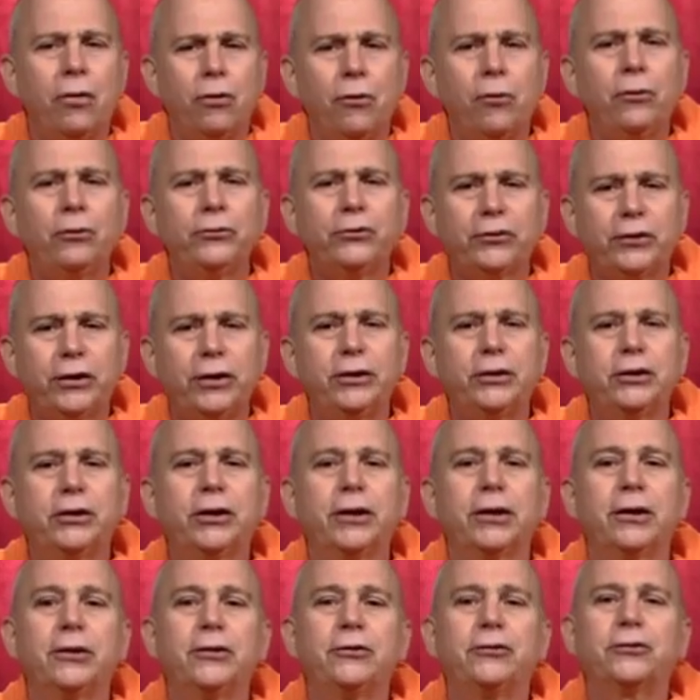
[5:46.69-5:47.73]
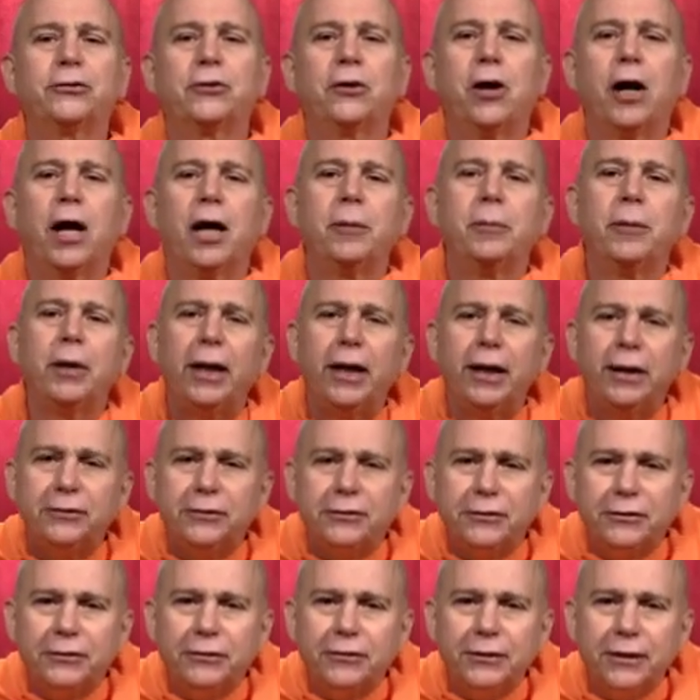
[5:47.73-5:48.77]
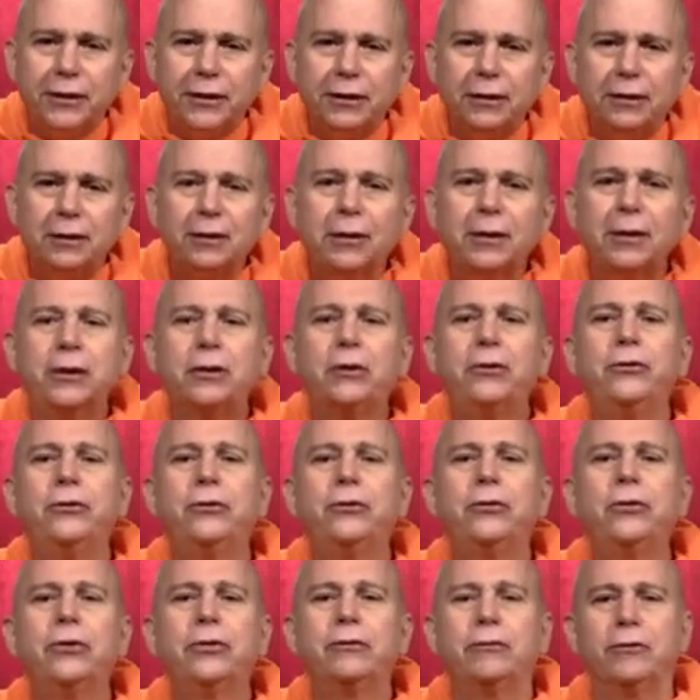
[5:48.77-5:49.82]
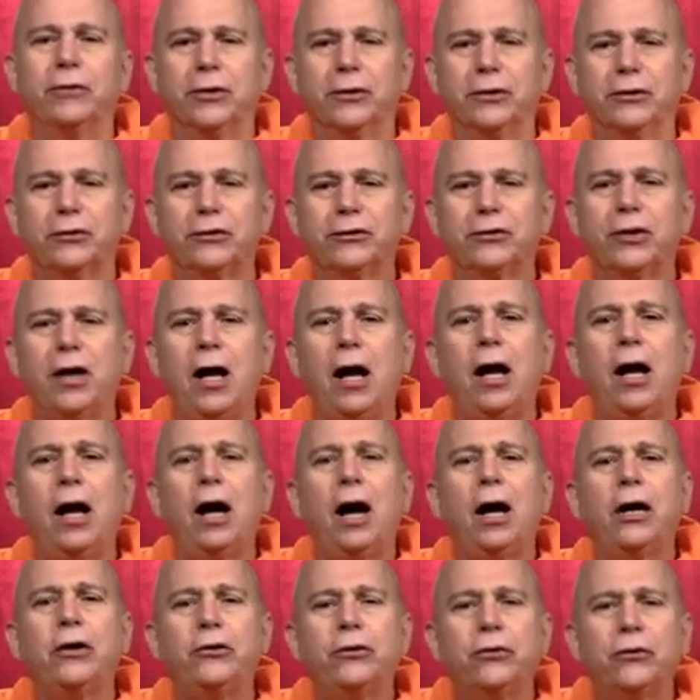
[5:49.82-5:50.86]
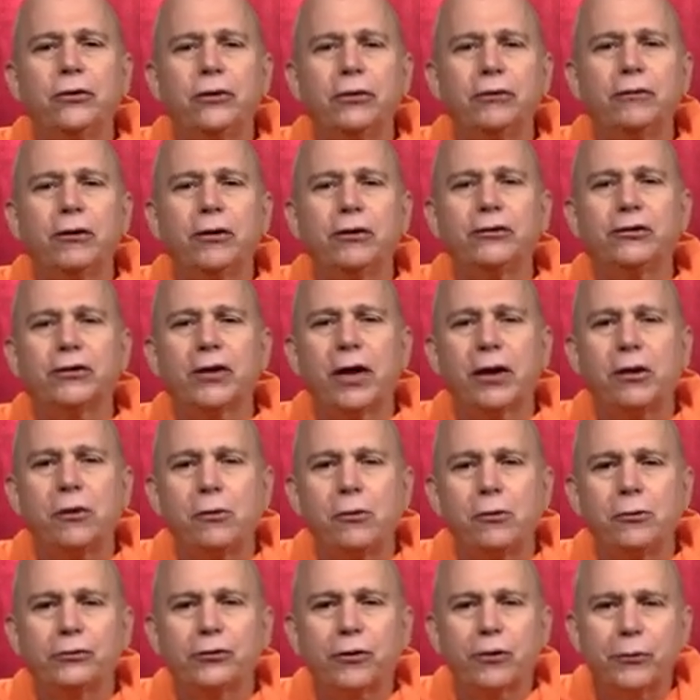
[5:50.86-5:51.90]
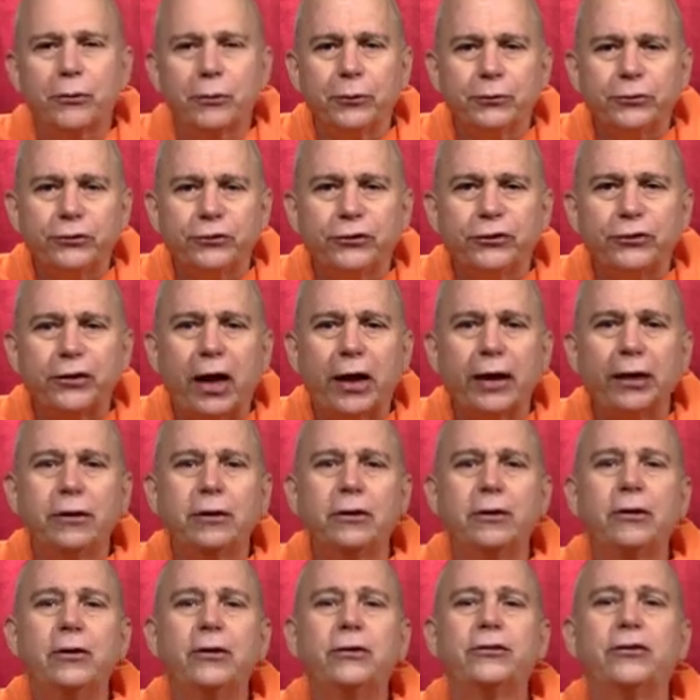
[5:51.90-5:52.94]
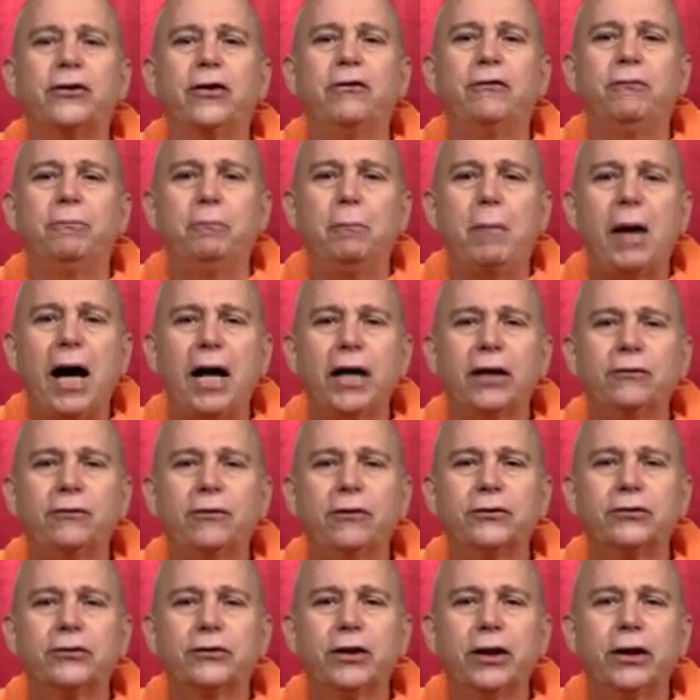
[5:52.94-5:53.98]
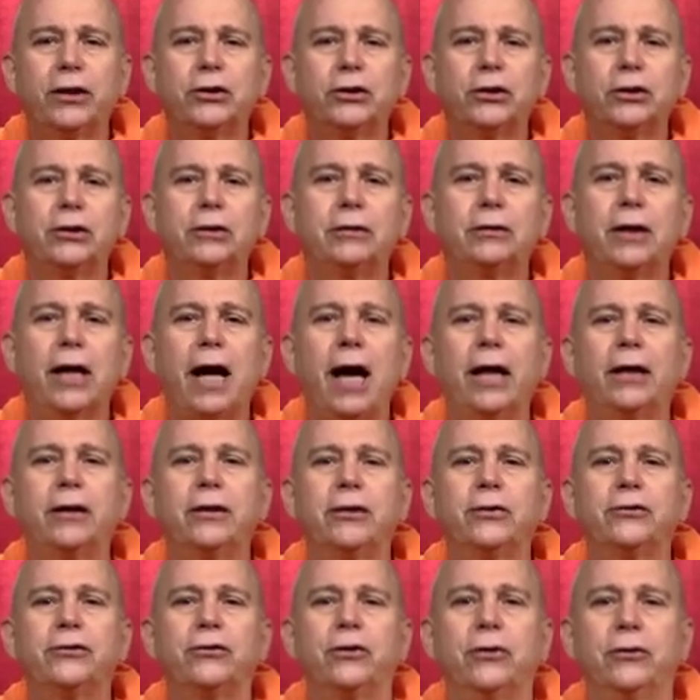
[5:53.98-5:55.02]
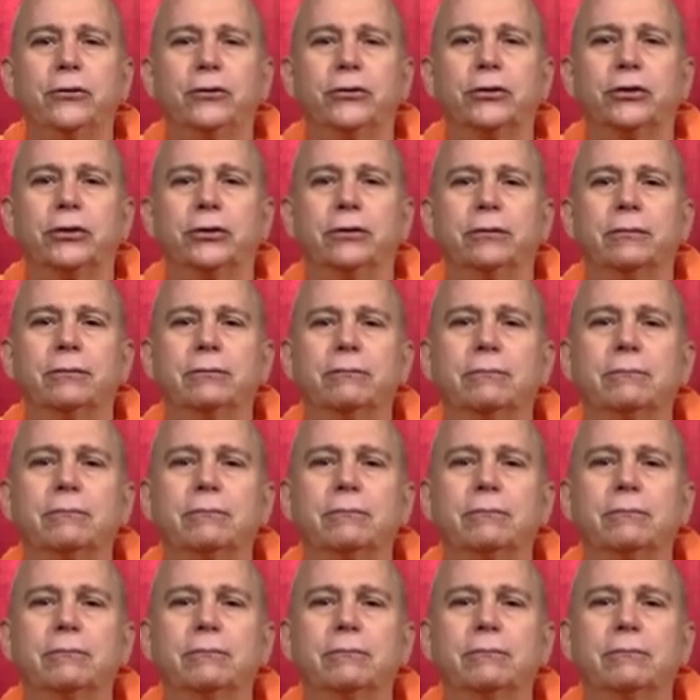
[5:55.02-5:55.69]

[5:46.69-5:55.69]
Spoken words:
Those teachings describe a cyclic universe, a universe that goes through cycles of manifestation and dissolution.